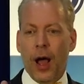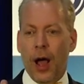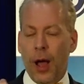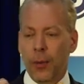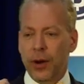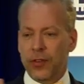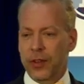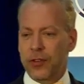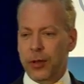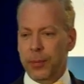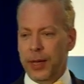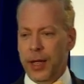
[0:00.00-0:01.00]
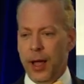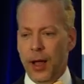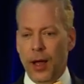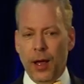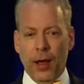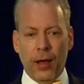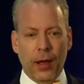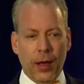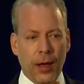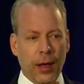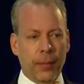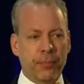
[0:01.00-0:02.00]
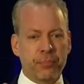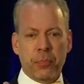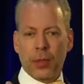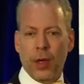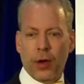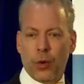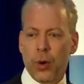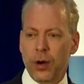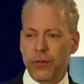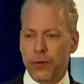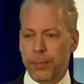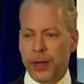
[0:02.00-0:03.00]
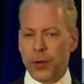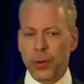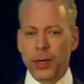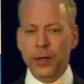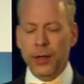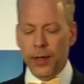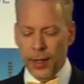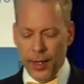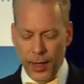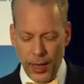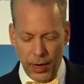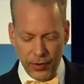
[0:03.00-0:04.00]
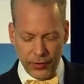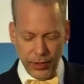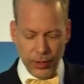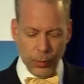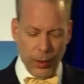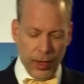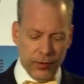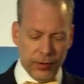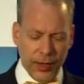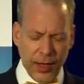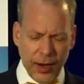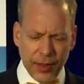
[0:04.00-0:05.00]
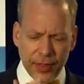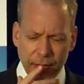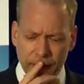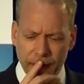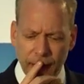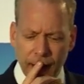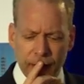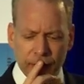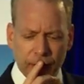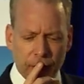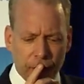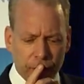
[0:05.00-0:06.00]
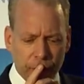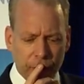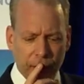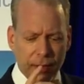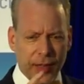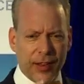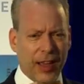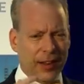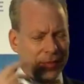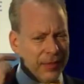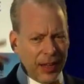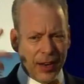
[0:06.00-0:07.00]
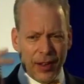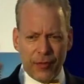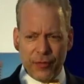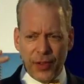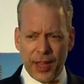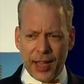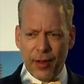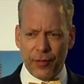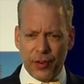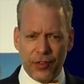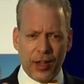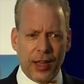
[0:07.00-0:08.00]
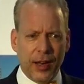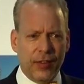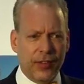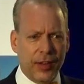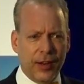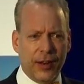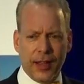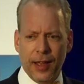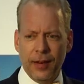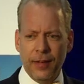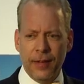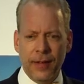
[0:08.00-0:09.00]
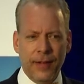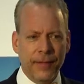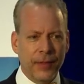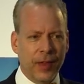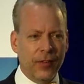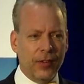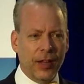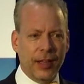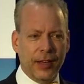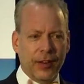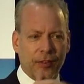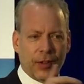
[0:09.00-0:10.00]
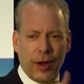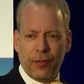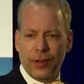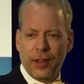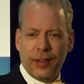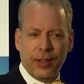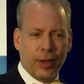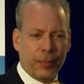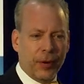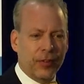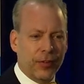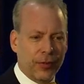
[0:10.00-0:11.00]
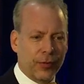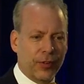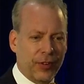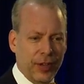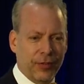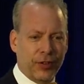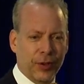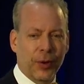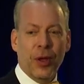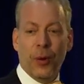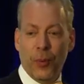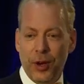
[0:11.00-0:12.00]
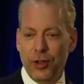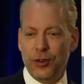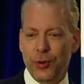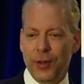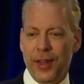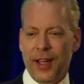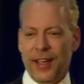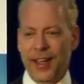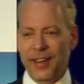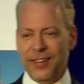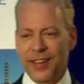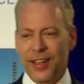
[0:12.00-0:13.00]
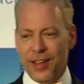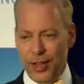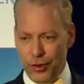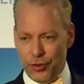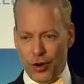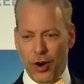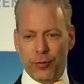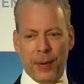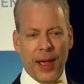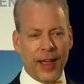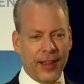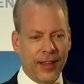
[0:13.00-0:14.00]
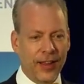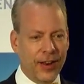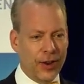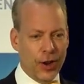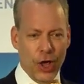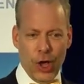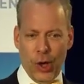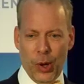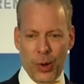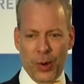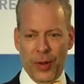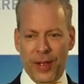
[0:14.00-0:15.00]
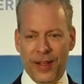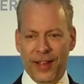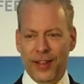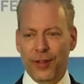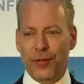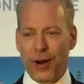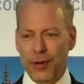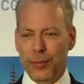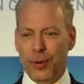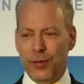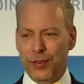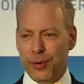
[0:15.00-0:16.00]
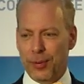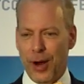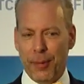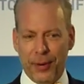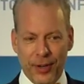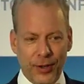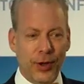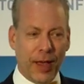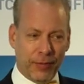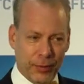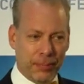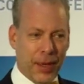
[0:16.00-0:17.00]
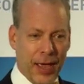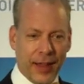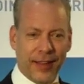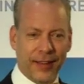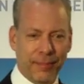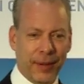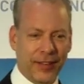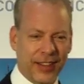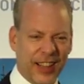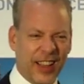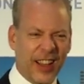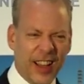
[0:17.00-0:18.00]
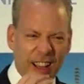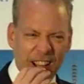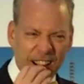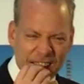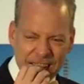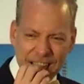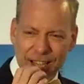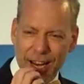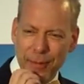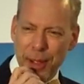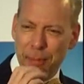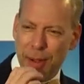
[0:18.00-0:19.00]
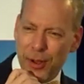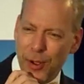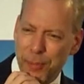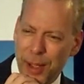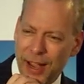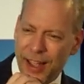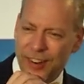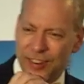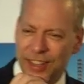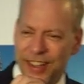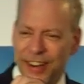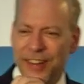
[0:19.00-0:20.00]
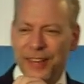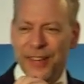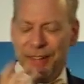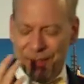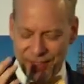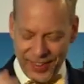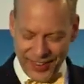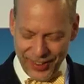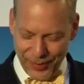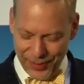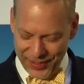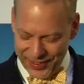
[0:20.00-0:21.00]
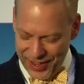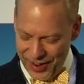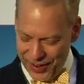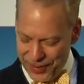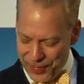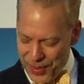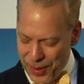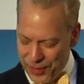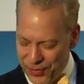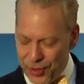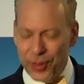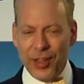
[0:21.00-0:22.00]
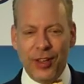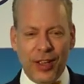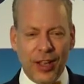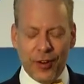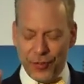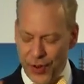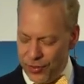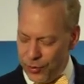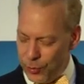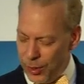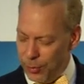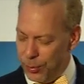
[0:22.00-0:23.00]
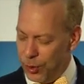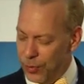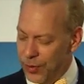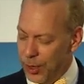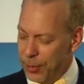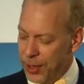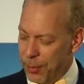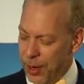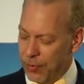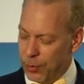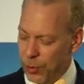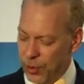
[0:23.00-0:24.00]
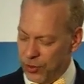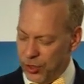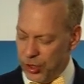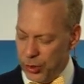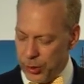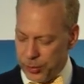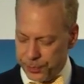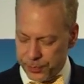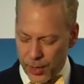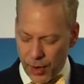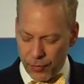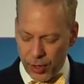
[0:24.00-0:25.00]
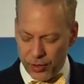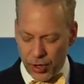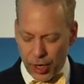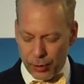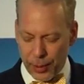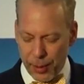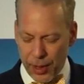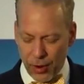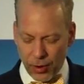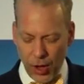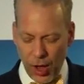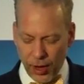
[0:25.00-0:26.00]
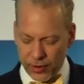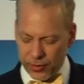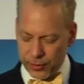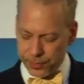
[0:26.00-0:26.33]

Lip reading: I want to send somebody a quarter of a Bitcoin, and I'll send it once, and I'll think, did that actually go through? And then like flake out for a second and send it again, and suddenly discover that the other person has received two. What do you do in that case? Can you charge back? No. You've already moved your property. You have to beg, basically. Can I have my Bitcoin back, actually? You know, it's a little bit scary. So the interfaces will improve, and they'll become ever more secure. I've already talked about Mt. Gox.